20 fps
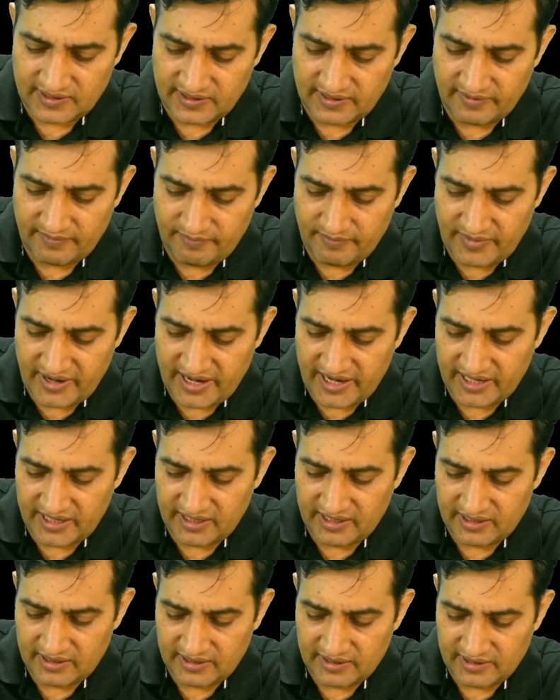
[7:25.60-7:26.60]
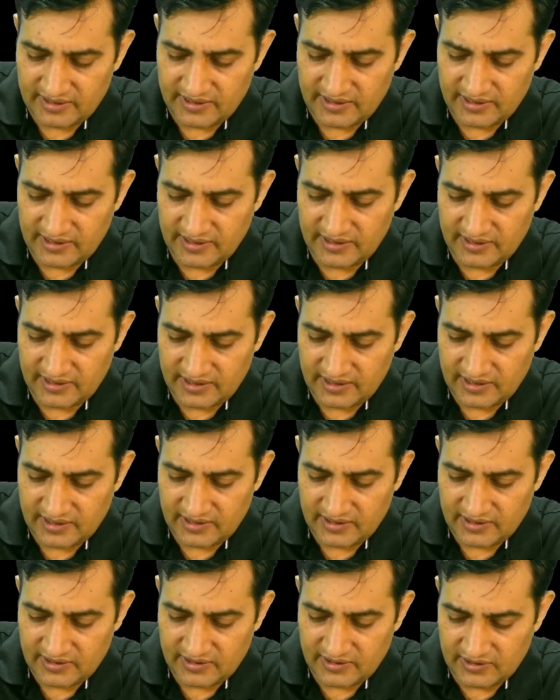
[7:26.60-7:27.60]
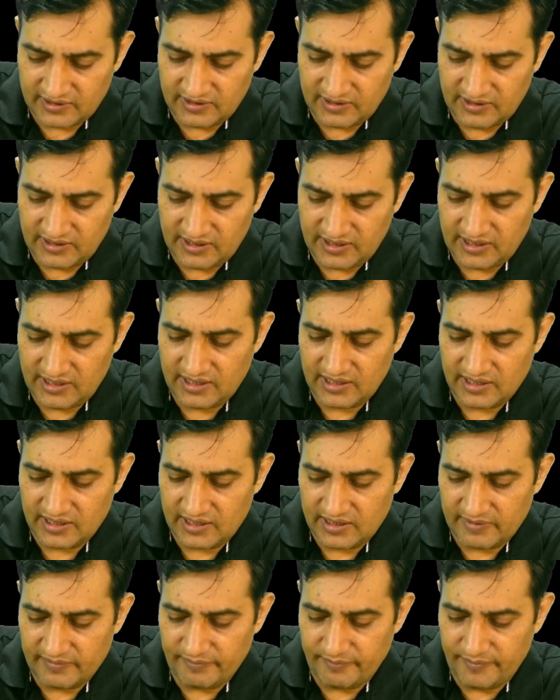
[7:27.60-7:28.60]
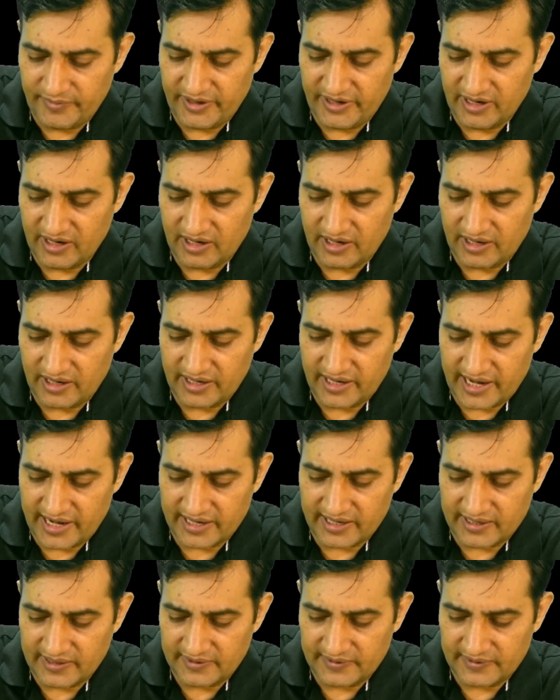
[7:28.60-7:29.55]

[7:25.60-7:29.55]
Man in the middle attack,